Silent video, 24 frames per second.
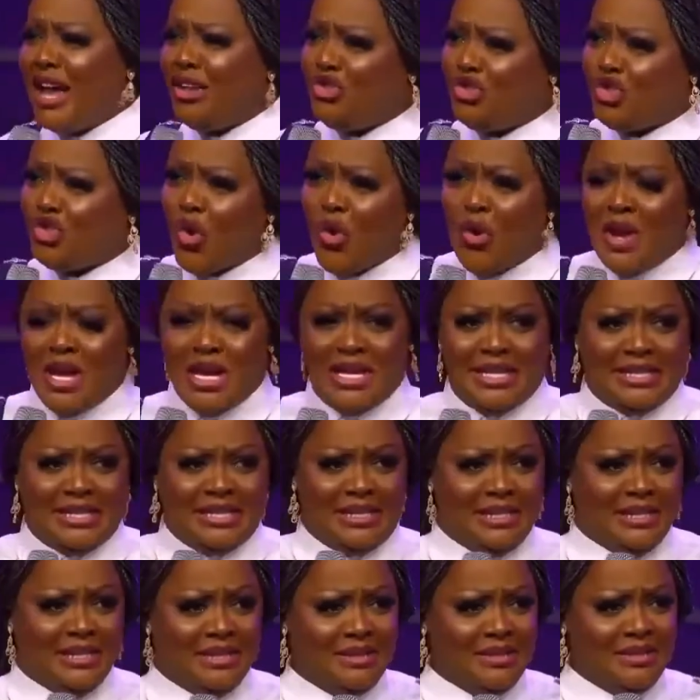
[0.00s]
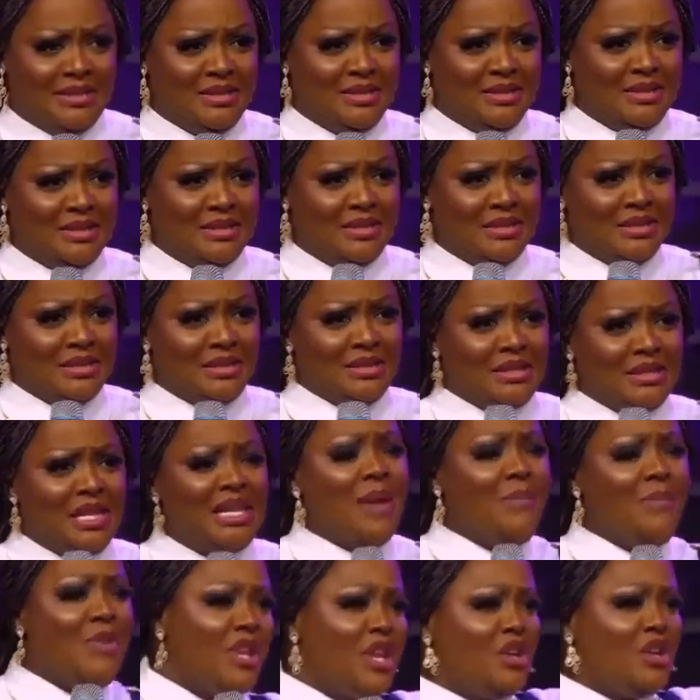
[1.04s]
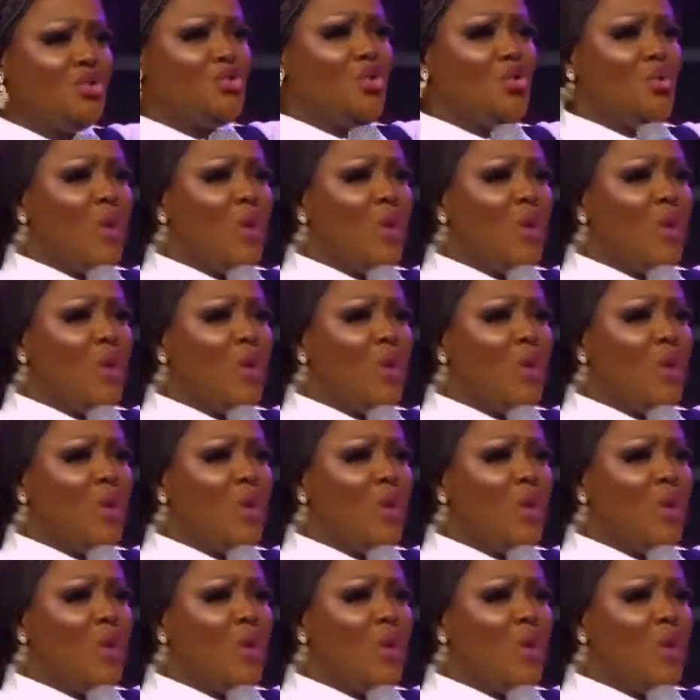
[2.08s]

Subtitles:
enjoy it. Then I begin